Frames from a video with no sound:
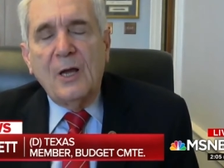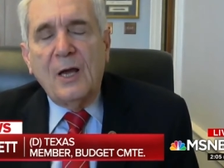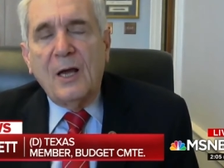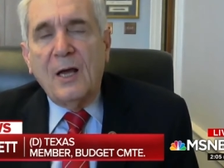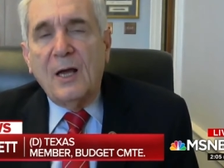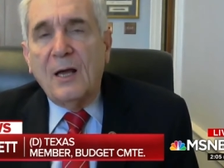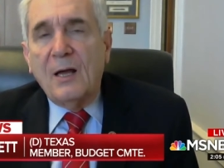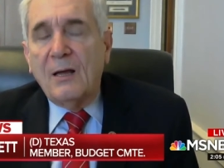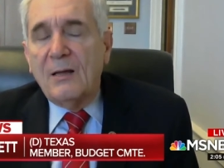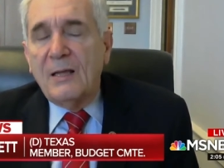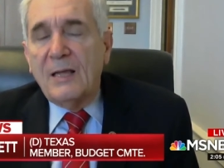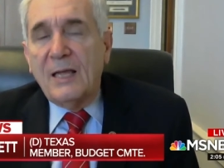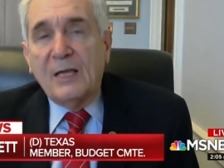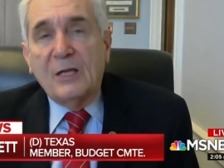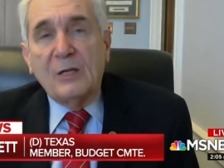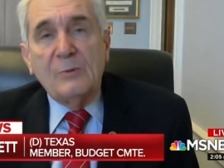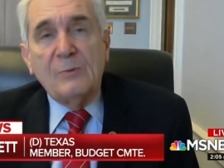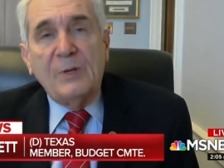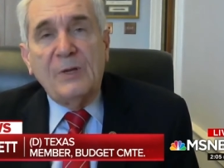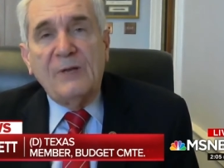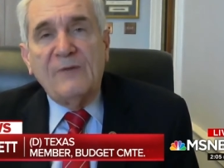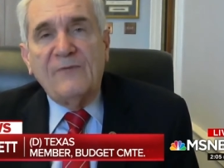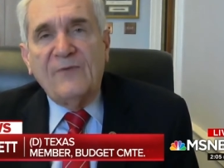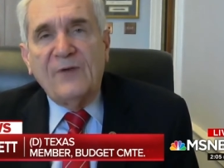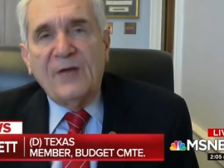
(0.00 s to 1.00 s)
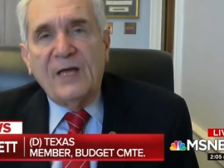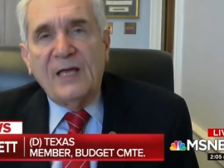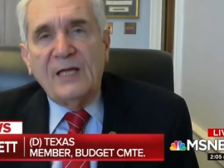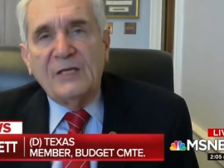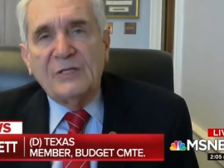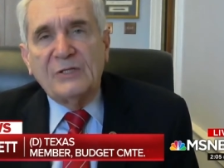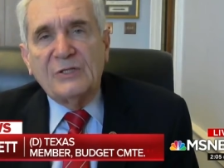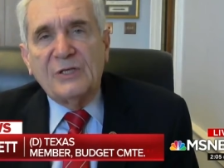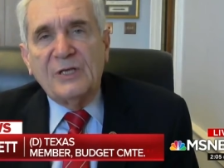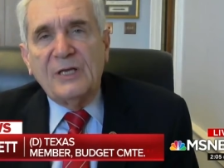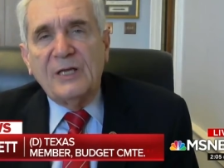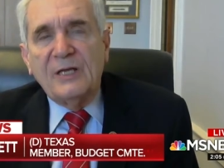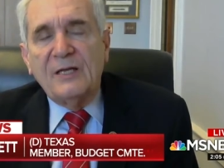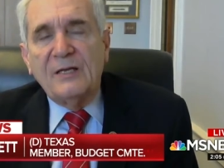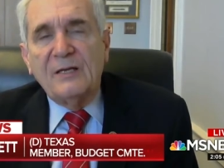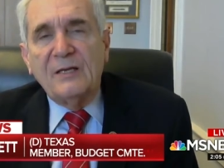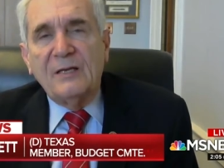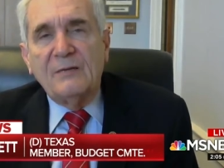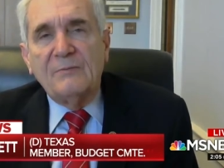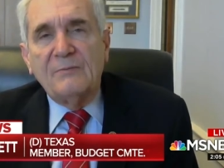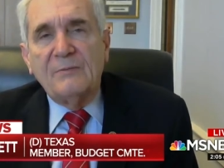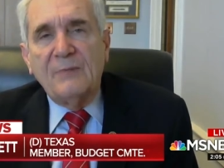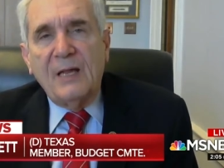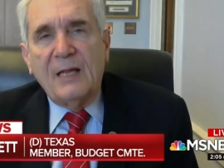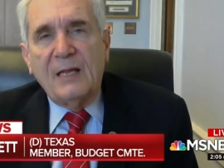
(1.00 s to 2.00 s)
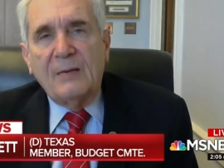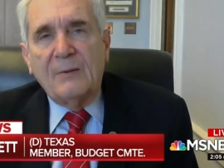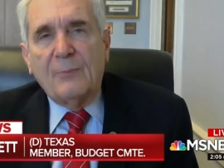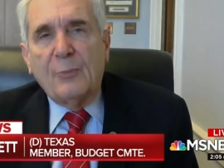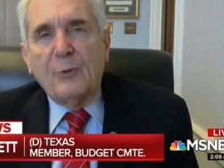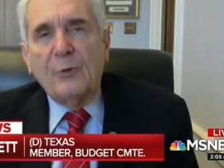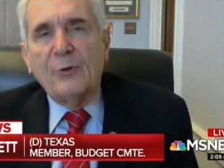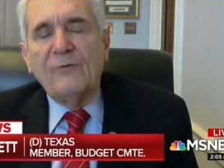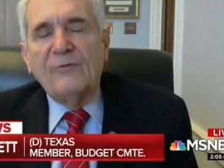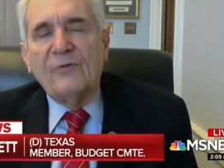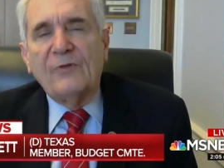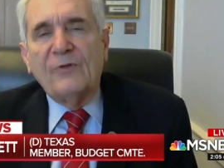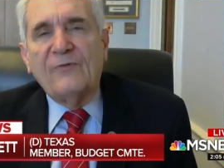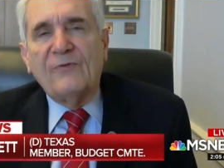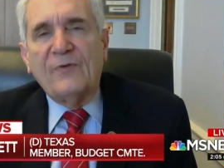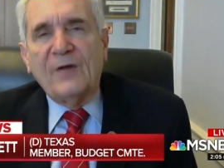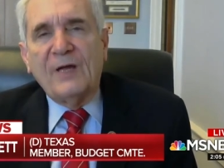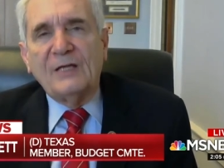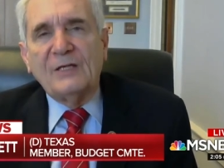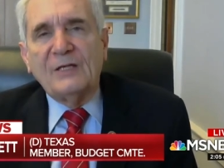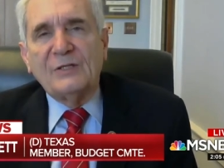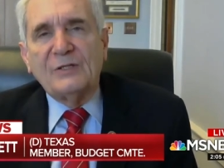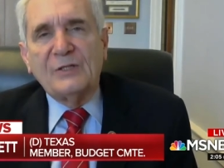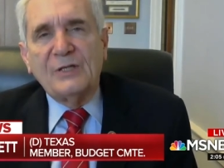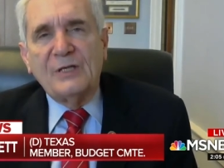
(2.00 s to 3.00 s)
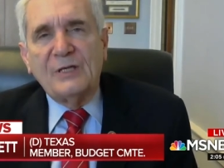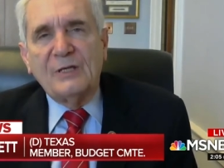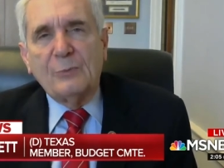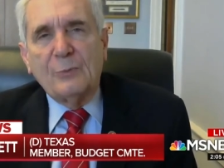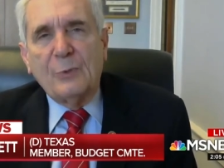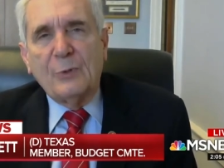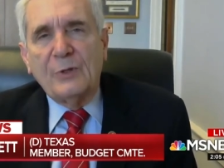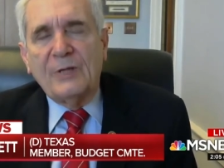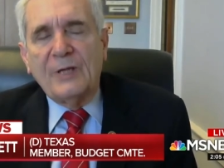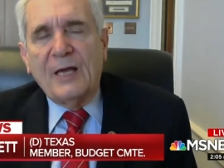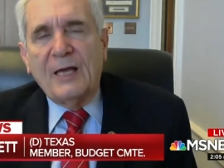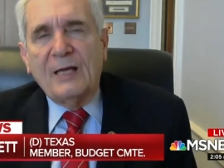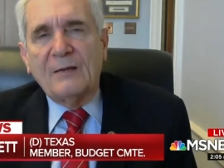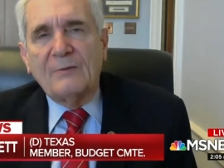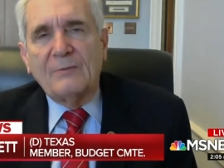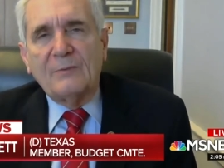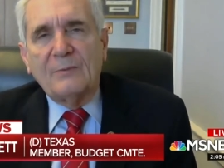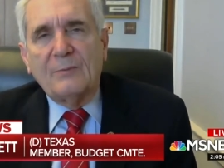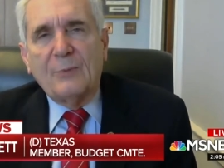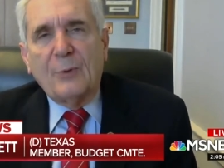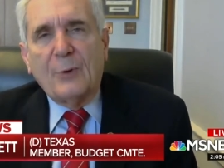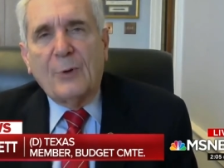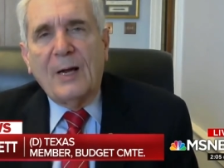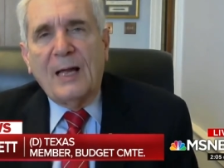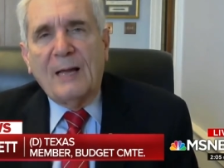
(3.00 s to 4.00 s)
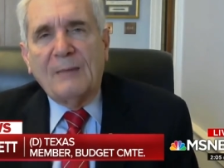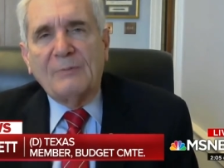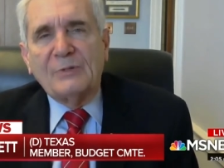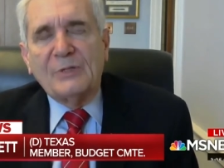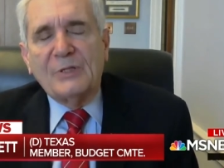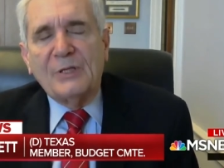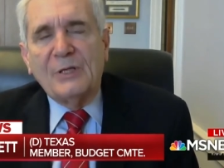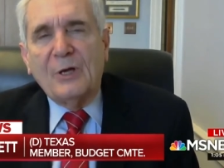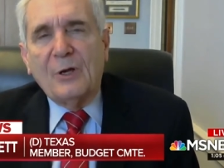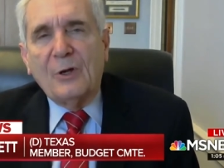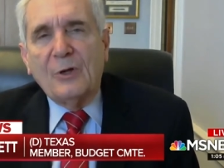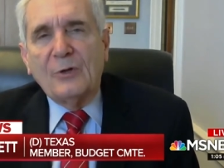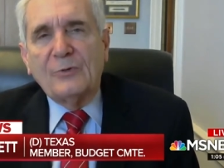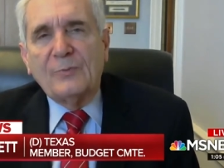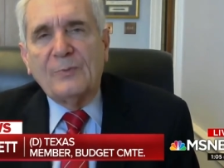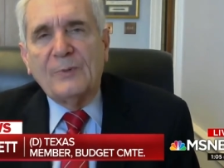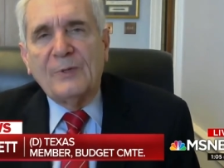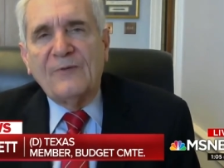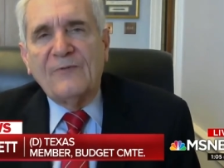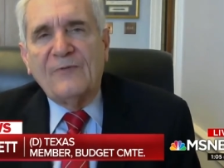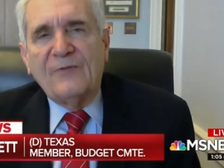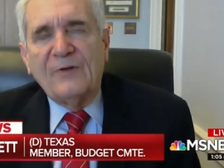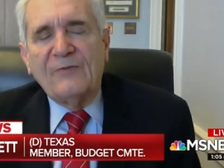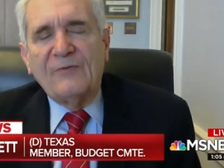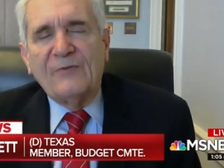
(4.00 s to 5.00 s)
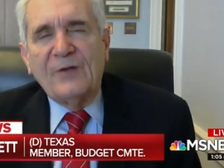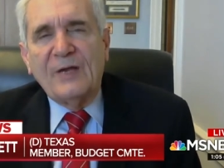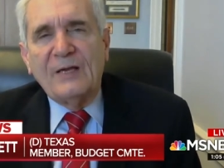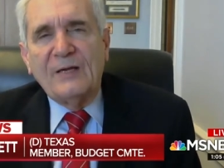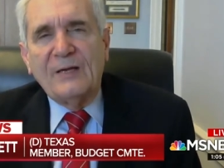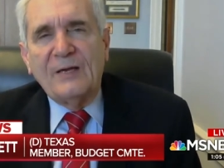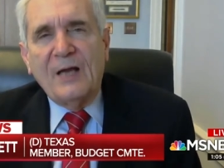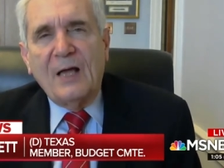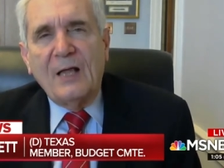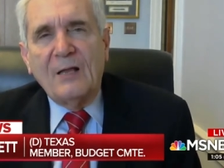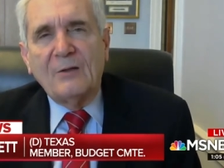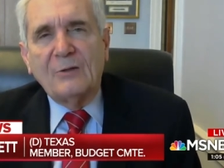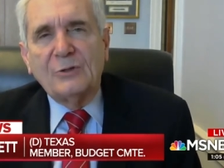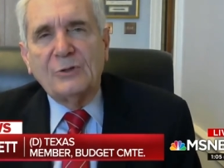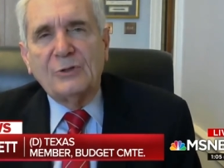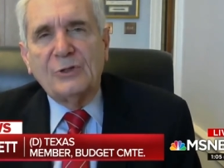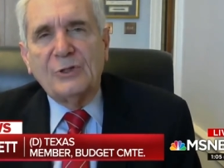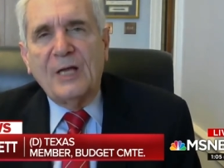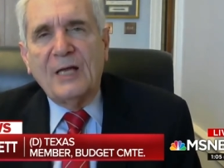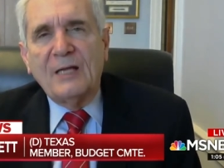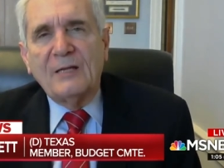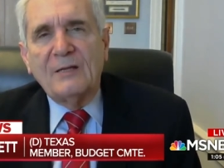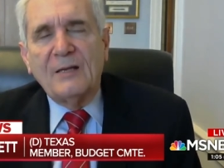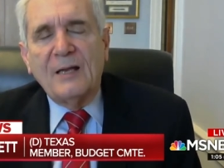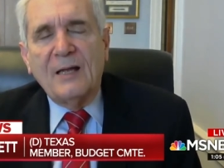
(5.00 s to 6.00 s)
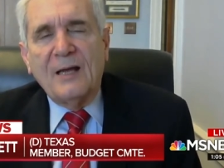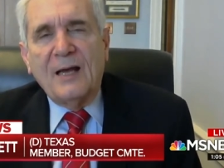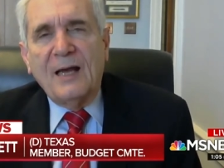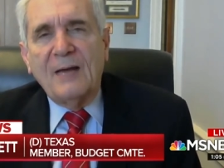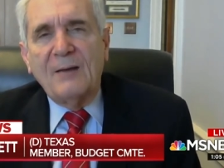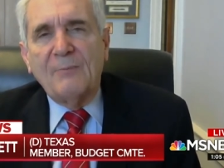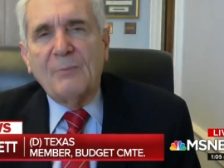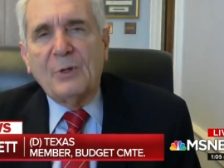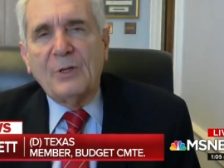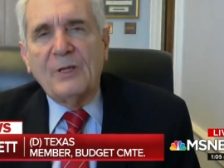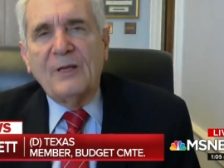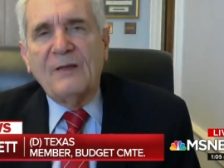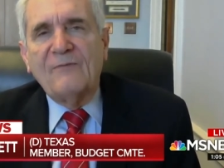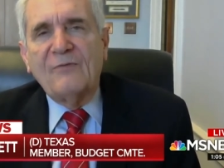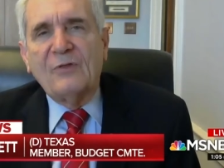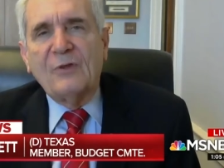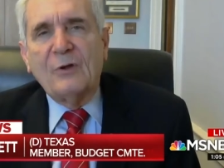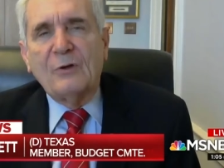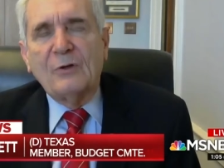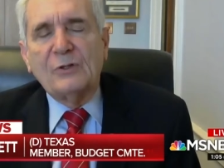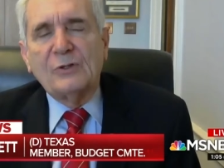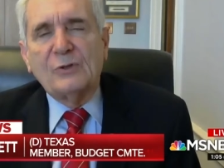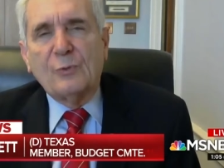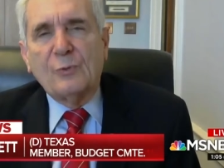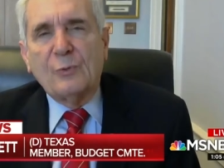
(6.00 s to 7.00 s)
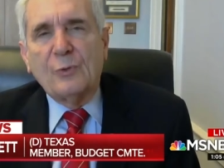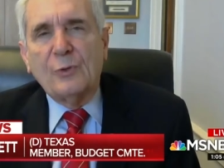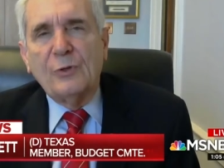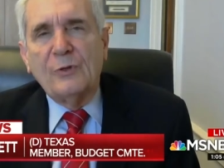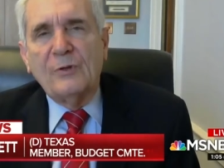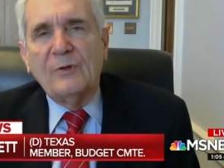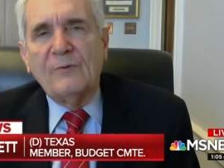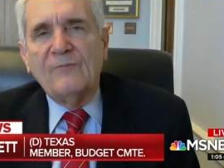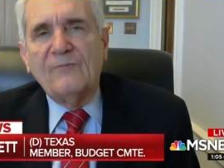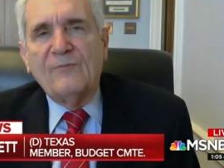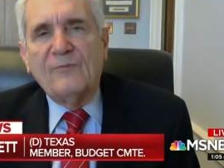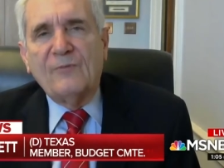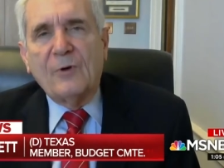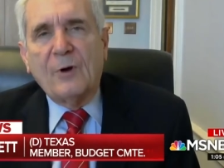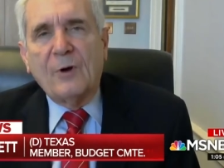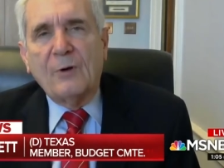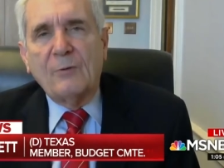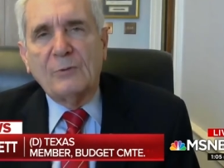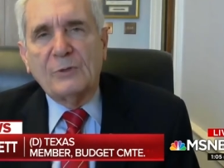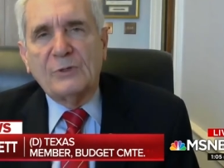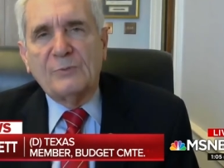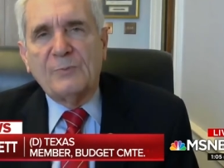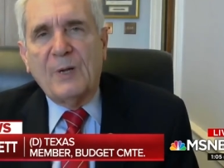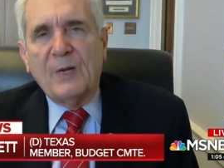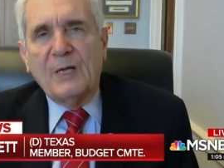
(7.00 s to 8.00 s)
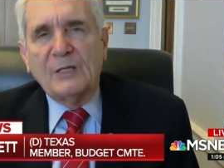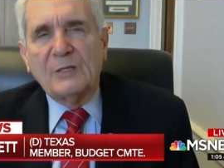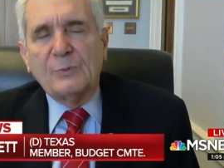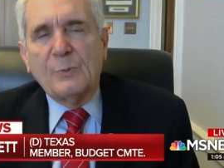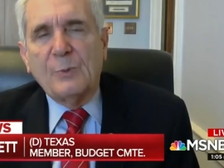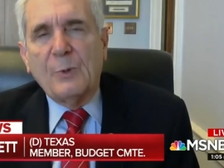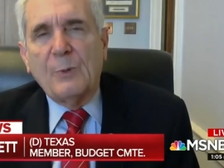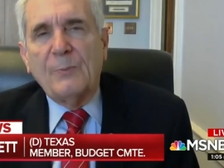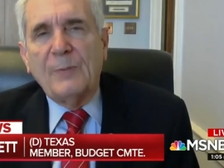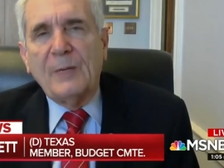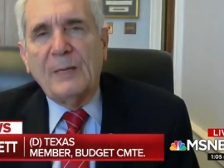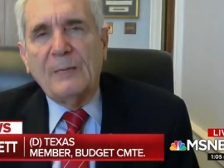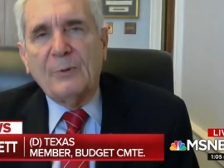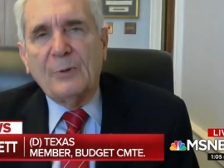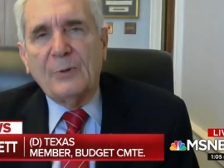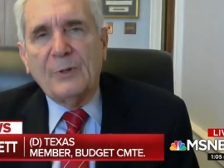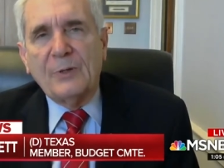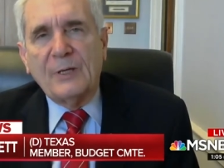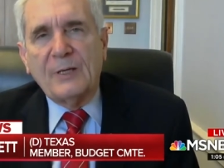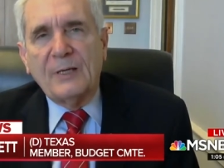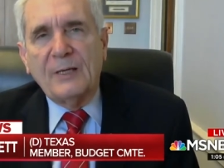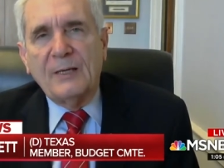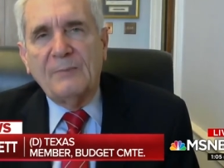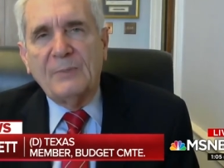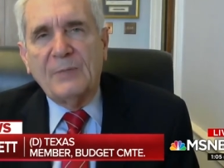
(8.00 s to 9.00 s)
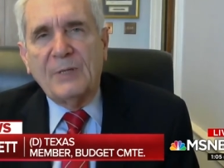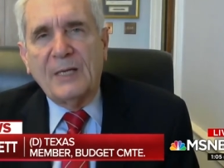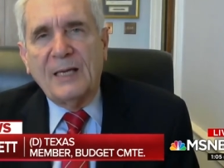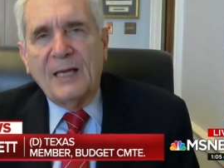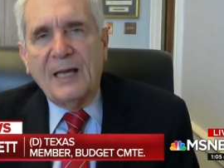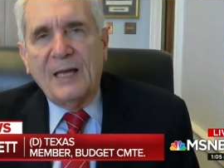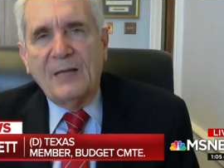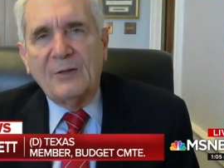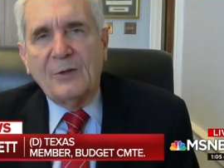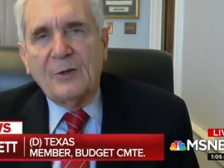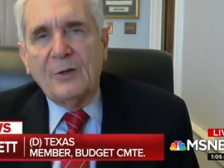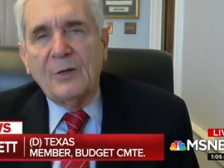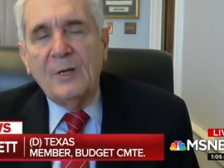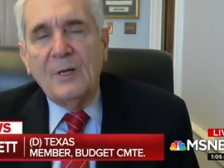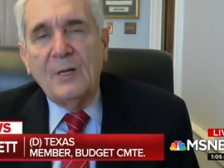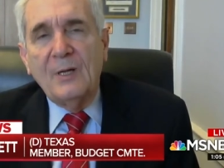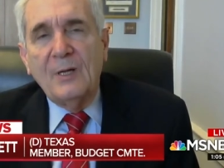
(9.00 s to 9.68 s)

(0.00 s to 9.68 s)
Uh, it could be phased in and, and approve the phase in without perhaps the ultimate $15 yet. I believe there is room for responsible people to come together.